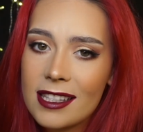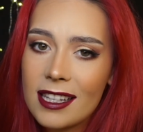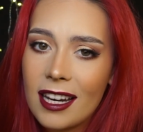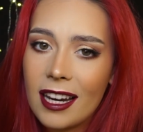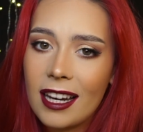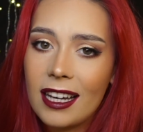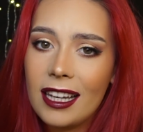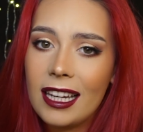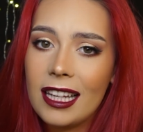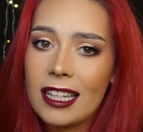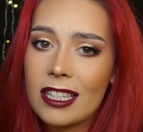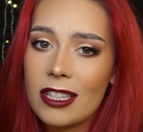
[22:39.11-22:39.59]
and I
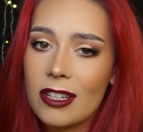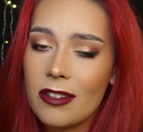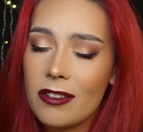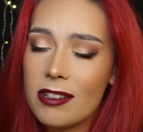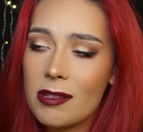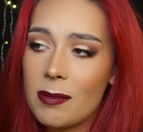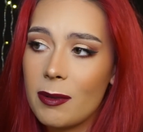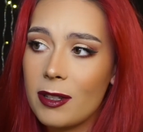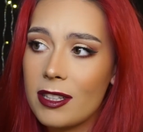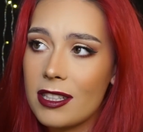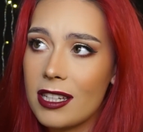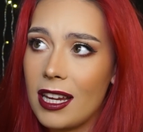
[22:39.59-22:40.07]
literally
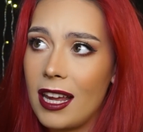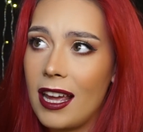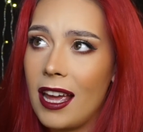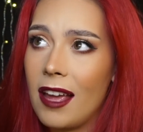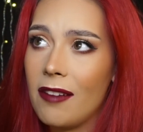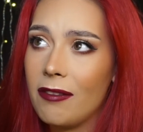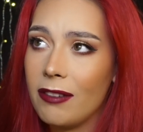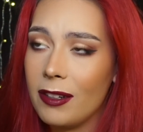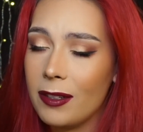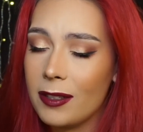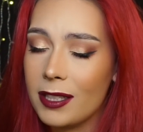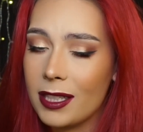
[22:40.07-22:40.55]
respond to
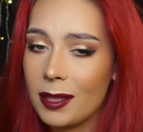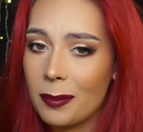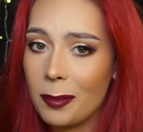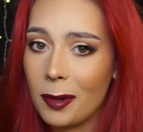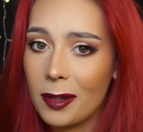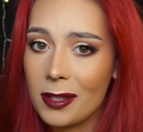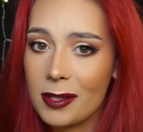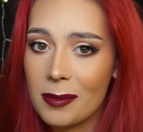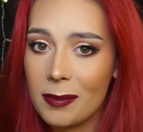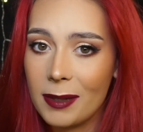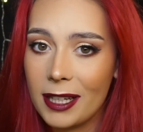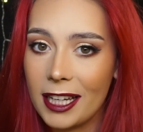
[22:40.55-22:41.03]
everyone I
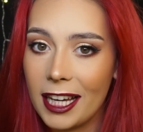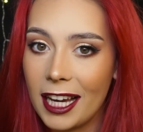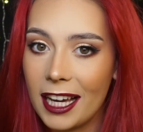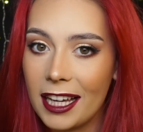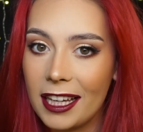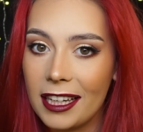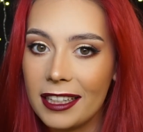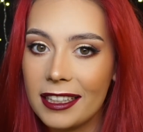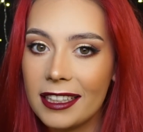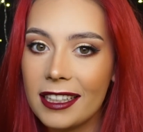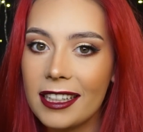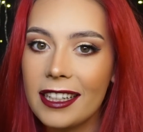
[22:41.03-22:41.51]
possibly
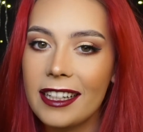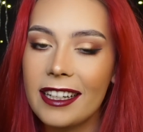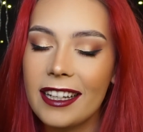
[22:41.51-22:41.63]
can.